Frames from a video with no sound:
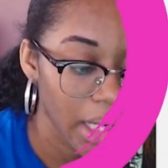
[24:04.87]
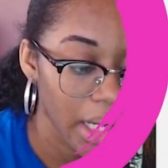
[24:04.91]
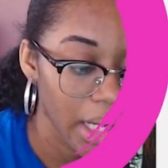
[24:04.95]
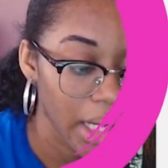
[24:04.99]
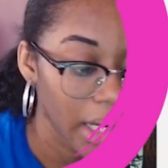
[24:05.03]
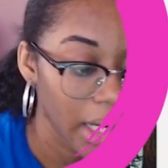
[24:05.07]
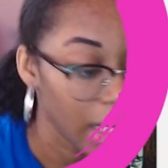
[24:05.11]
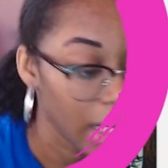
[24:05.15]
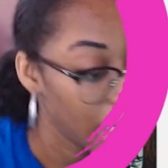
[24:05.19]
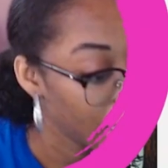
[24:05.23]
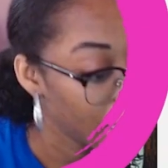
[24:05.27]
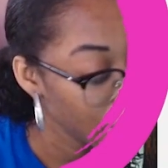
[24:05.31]

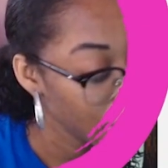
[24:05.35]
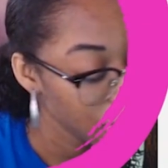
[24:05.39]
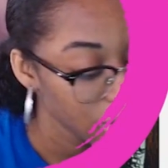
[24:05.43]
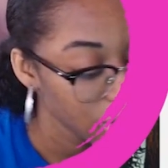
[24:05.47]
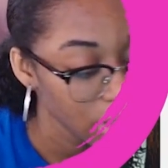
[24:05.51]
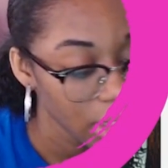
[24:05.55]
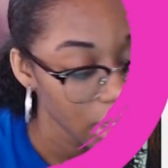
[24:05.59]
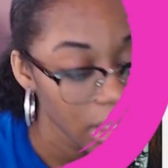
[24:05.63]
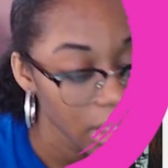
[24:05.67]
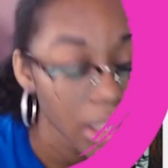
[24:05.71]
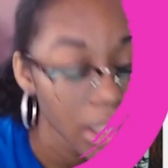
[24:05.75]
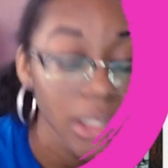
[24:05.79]

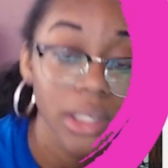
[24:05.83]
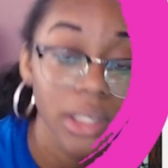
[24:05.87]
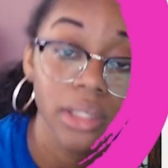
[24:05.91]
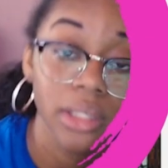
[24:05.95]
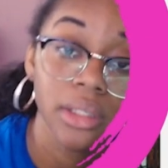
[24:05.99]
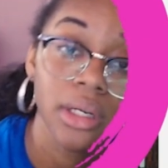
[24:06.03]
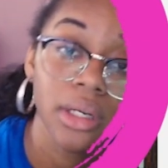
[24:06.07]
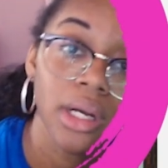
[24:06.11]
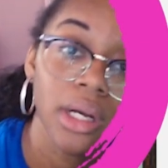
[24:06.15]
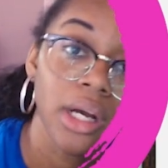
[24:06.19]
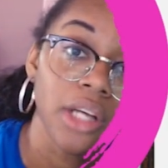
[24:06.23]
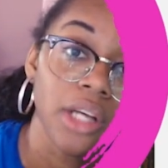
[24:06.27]
Actually,
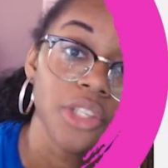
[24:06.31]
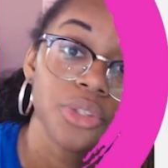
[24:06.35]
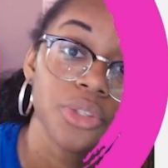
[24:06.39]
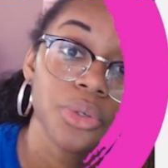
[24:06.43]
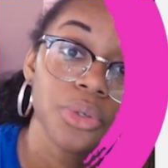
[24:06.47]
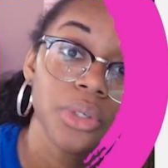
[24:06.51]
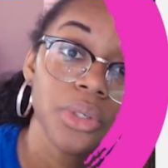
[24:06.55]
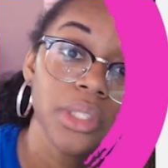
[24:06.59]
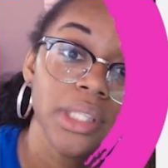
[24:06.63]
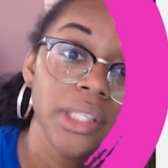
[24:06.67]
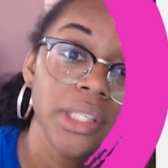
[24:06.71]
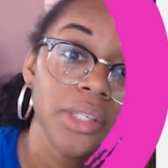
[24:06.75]

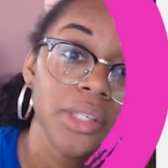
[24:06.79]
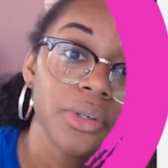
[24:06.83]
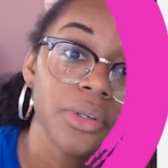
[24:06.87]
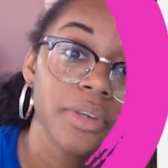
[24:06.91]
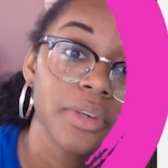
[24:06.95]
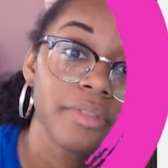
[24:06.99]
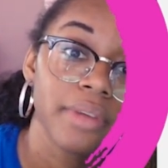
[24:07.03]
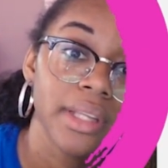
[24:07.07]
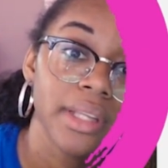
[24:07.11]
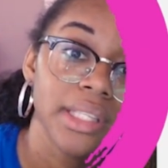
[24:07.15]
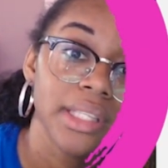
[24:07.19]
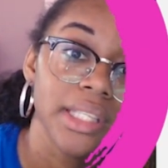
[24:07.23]
Solgaleo
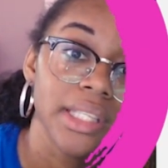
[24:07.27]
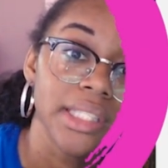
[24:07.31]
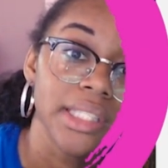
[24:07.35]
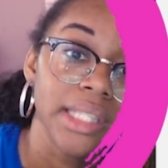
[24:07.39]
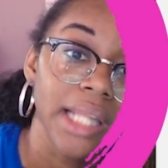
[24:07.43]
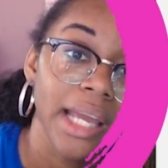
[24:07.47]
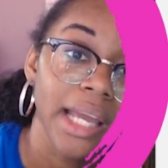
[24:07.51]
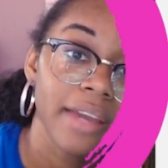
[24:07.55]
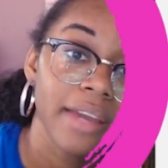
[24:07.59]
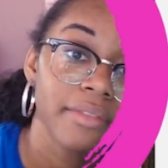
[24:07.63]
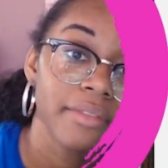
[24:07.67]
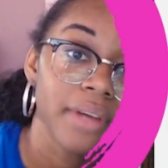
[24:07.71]
event is
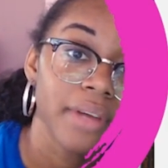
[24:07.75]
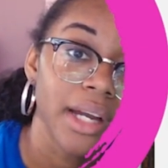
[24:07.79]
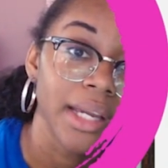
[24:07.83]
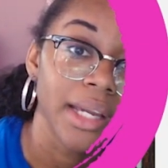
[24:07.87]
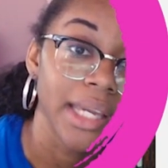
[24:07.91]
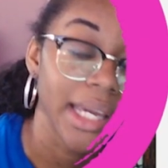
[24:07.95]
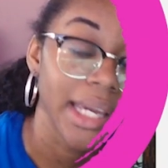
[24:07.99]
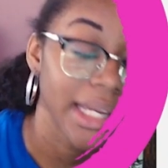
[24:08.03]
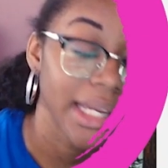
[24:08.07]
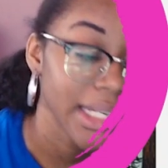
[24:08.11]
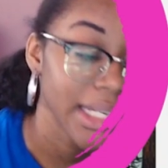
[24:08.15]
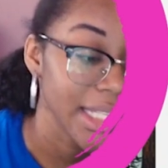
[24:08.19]
live
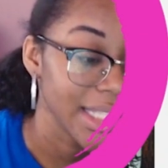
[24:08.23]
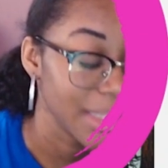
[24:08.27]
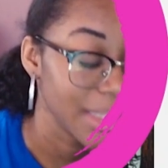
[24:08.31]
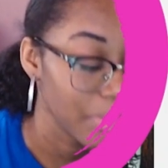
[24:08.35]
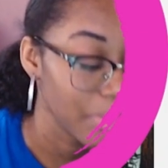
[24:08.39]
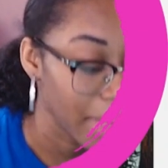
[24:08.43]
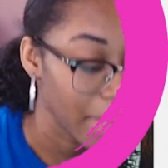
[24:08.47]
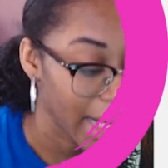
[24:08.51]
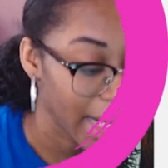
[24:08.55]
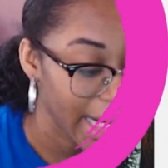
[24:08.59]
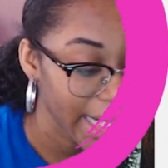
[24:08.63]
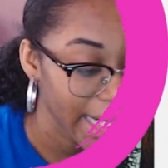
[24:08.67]
again. It's
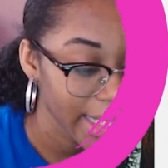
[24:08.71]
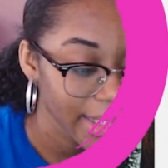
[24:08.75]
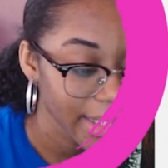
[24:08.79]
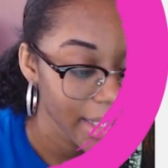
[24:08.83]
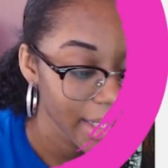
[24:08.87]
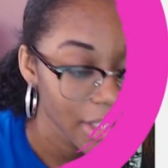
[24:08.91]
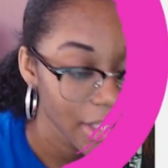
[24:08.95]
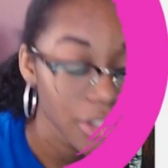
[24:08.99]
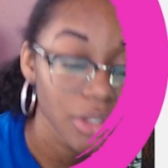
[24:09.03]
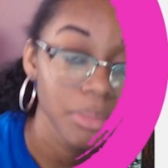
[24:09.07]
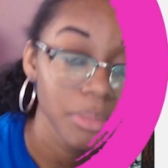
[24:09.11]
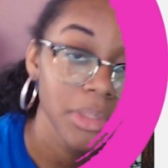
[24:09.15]
back,
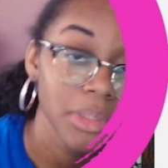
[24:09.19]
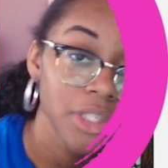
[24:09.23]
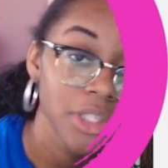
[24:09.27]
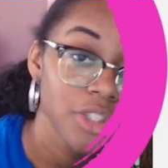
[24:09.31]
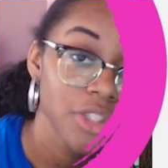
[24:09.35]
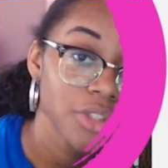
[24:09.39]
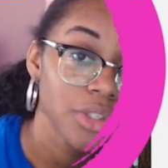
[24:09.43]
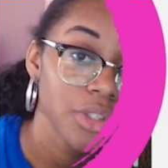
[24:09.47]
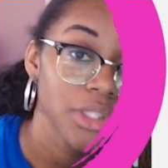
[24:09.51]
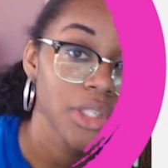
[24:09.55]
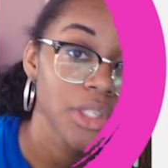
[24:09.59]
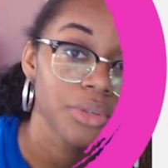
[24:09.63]
so be
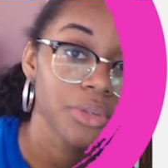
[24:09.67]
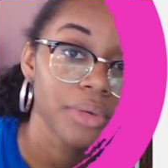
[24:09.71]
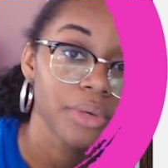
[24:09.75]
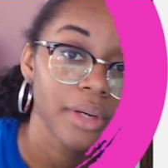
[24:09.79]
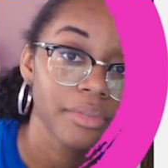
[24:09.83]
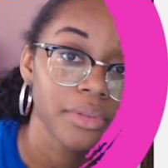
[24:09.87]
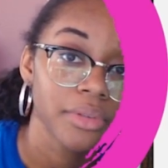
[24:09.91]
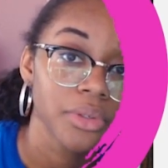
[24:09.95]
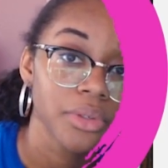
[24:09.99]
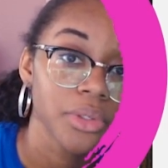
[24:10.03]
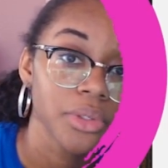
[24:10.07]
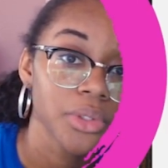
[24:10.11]
sure to grind for
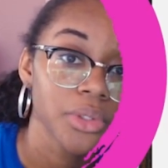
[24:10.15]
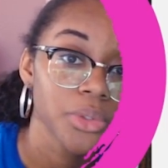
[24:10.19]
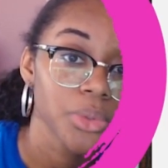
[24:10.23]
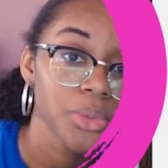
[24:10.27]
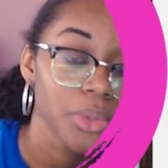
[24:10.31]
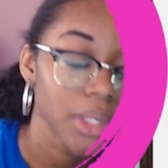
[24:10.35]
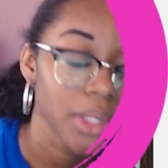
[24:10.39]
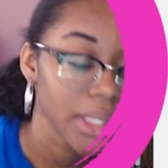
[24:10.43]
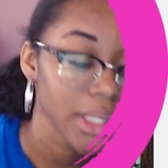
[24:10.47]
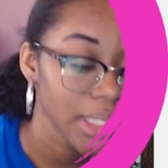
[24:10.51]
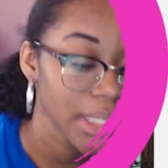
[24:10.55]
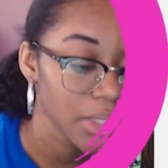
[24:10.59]
those
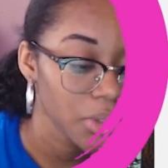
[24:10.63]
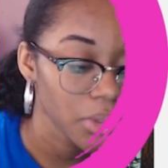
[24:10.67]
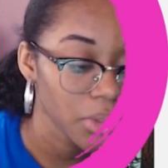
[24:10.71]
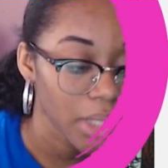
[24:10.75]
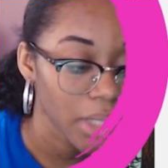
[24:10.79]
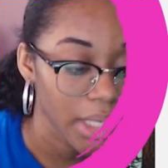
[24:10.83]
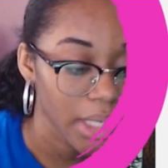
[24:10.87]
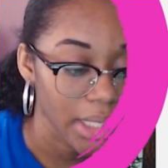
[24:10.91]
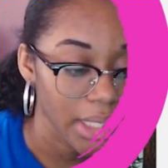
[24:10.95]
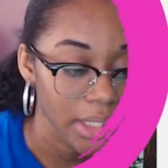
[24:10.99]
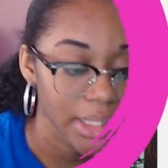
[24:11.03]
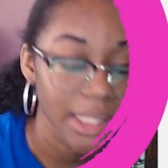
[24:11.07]

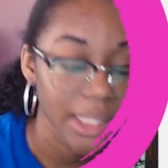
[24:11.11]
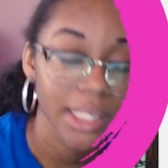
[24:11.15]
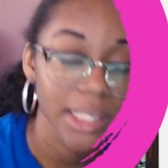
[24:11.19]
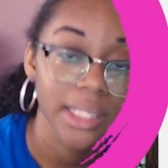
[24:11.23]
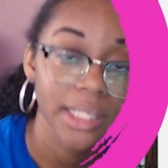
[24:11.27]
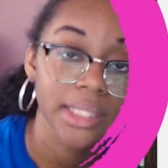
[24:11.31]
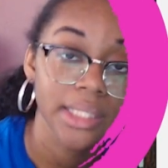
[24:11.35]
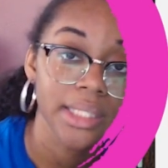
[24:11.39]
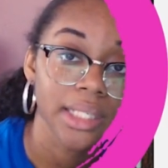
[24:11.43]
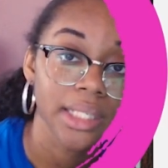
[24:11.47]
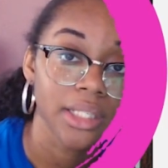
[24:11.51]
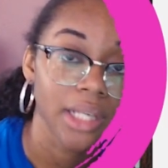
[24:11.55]
Solgaleo
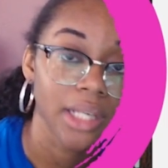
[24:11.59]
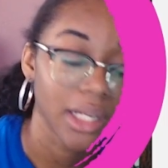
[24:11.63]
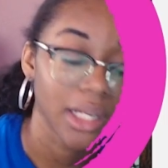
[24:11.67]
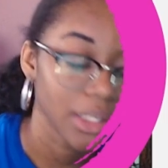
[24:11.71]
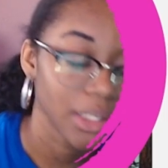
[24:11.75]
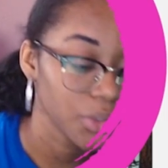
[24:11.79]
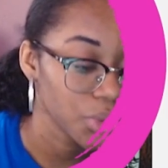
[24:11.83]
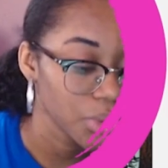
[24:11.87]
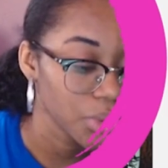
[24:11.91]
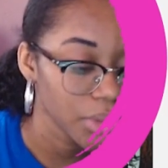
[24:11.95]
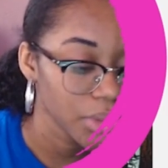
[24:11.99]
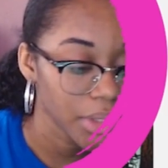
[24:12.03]
tickets and all those
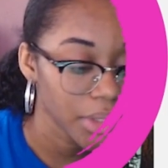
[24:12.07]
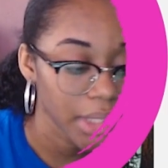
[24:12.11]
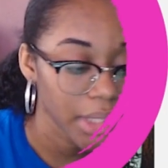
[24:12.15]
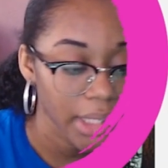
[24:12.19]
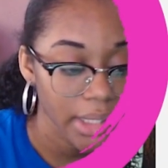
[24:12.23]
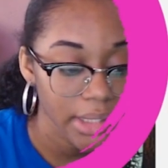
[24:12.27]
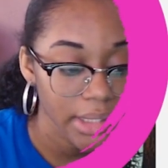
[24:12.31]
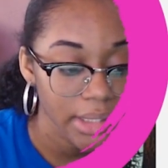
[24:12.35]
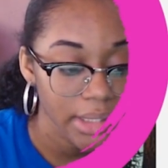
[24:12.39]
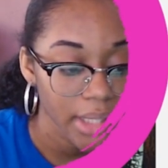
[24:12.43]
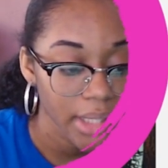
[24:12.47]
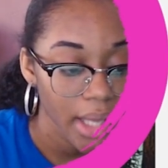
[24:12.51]
good
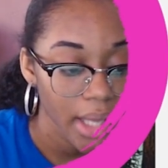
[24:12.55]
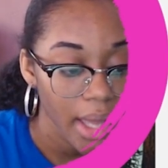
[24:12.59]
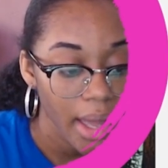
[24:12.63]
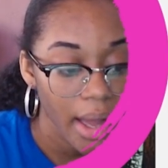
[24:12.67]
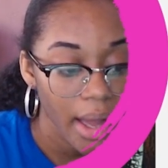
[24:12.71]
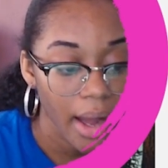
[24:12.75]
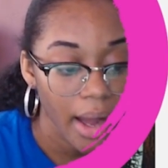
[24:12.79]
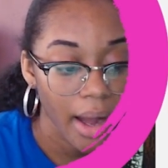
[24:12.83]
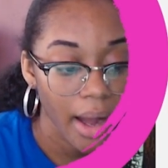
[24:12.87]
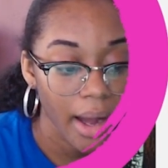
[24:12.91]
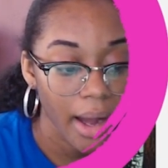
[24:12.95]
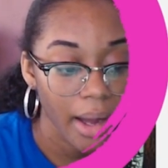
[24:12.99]
things.
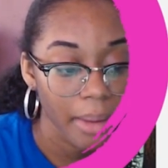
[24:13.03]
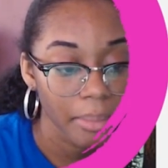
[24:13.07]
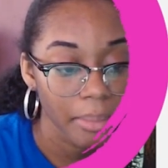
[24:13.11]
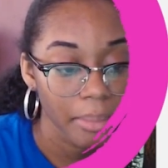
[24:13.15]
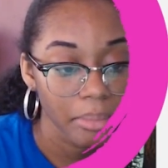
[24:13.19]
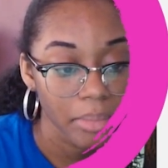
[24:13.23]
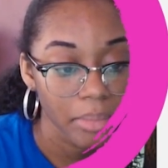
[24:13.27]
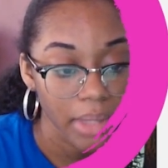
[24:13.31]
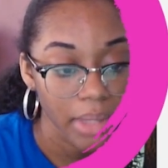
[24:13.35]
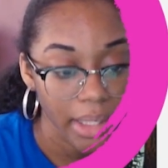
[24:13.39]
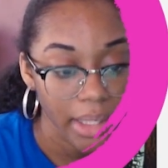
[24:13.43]
I think